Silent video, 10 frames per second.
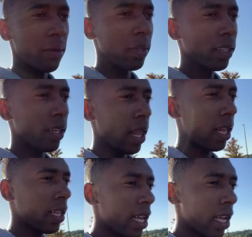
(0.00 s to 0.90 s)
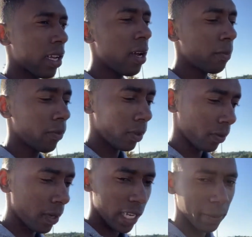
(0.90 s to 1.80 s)
me? Yeah, come
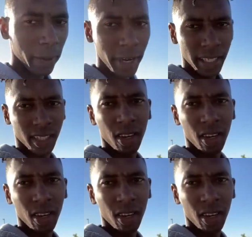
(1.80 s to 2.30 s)
for the experience.